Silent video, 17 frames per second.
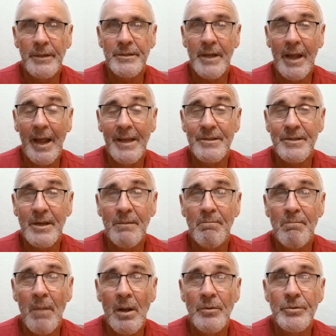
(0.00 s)
as in
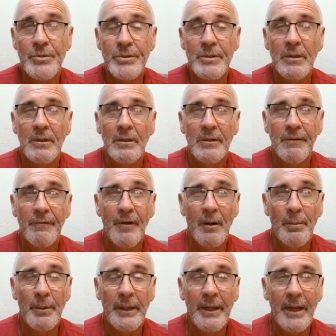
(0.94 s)
most
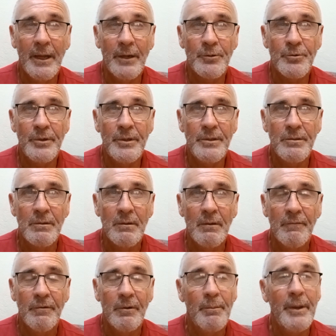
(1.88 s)
developing countries,
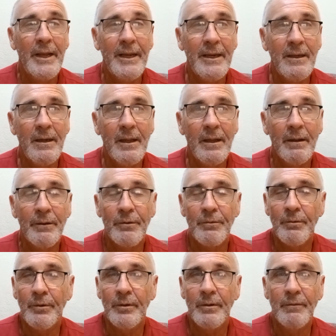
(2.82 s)
from India
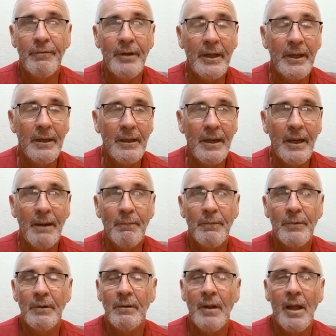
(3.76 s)
through to
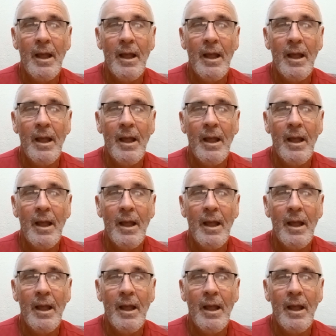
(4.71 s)
Vietnam